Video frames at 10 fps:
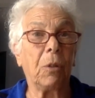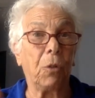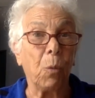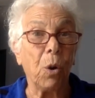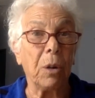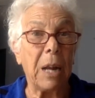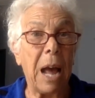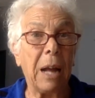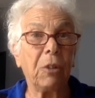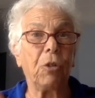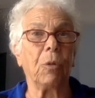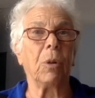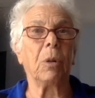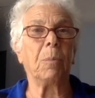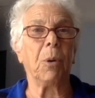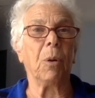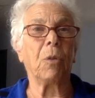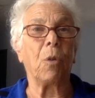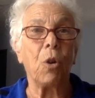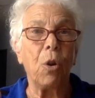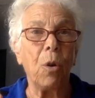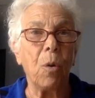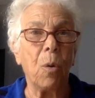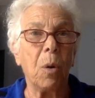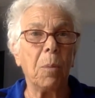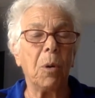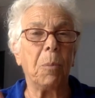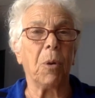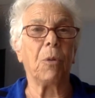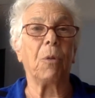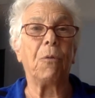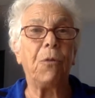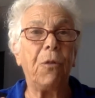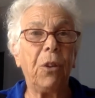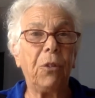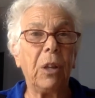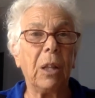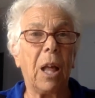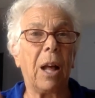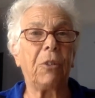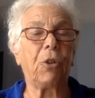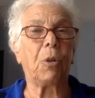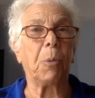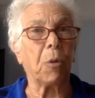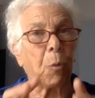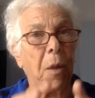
that's the word, natural birth or normal birth or physiological birth,